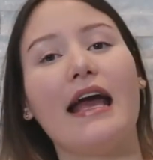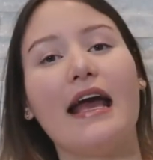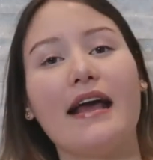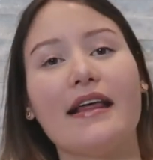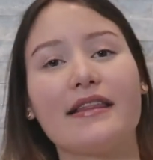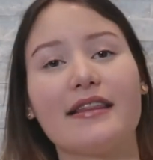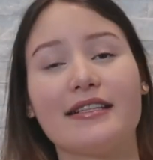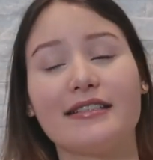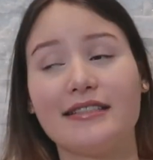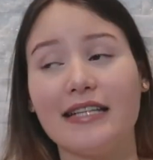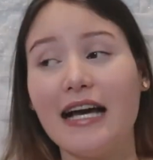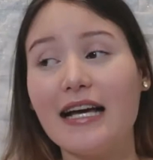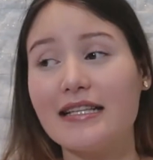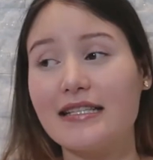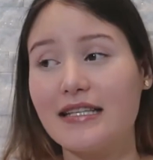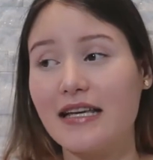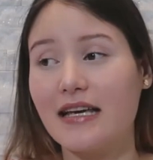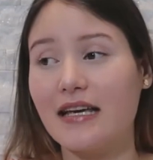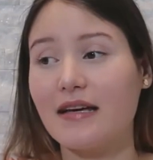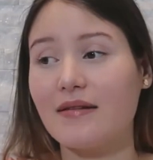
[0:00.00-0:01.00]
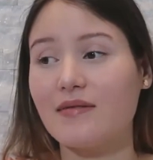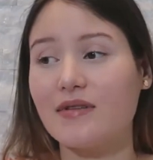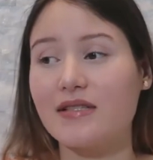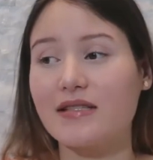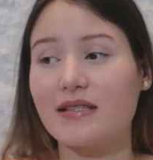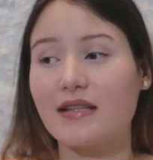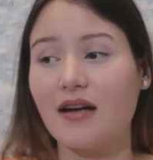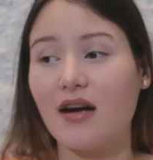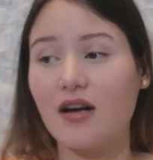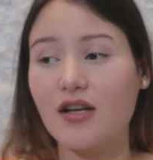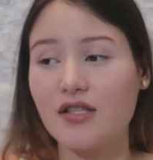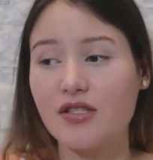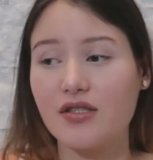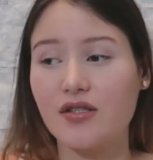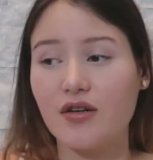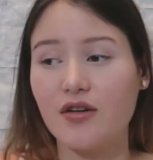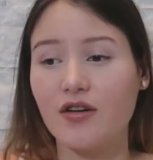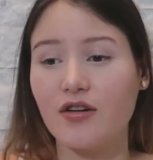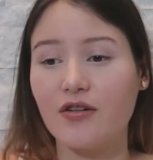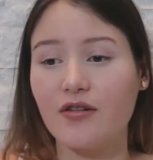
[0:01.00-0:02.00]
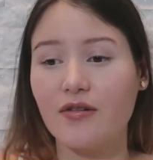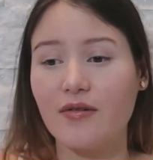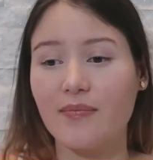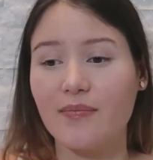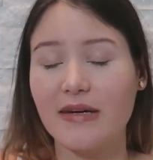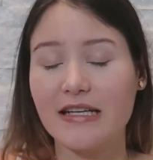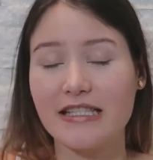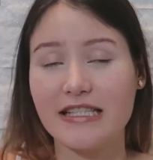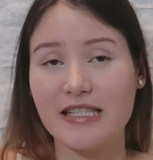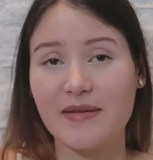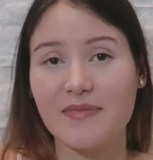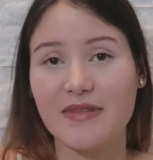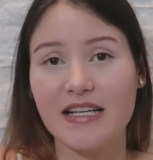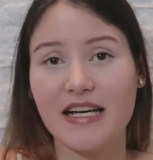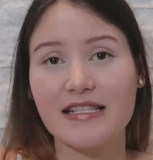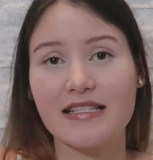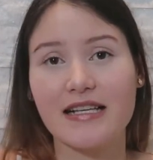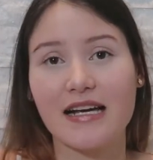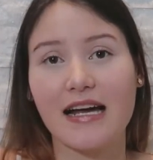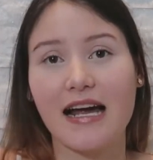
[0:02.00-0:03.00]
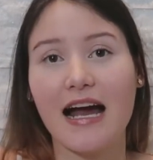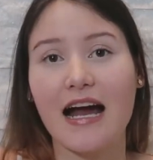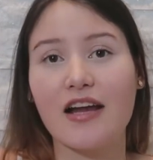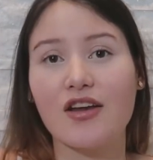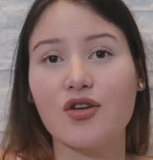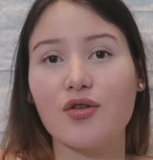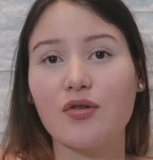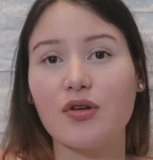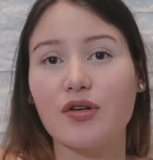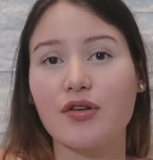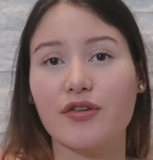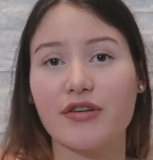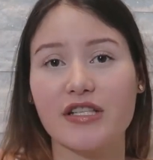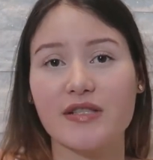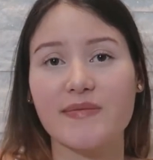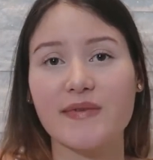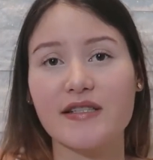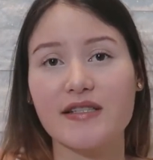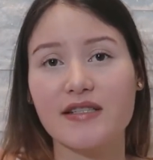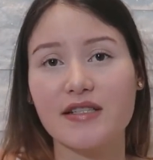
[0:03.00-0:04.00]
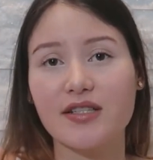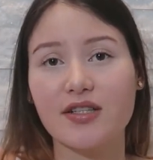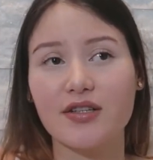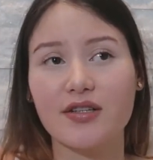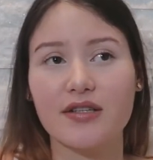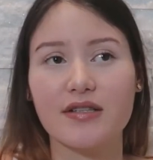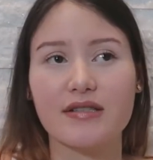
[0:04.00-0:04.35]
and that day was also my stepdad's like annual Christmas dinner,